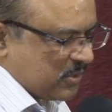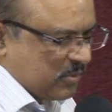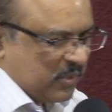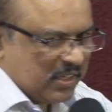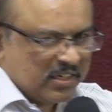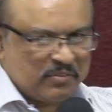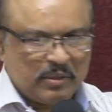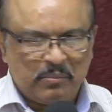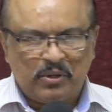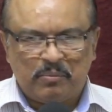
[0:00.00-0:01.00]
we heard
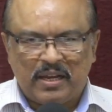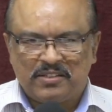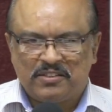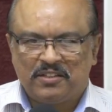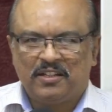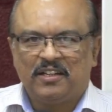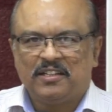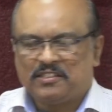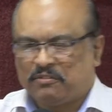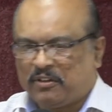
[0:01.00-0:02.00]
from our pastor, uh,
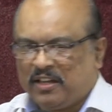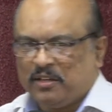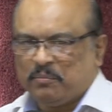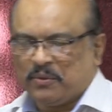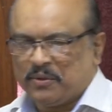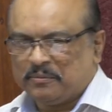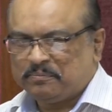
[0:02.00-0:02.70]
Safari Paul.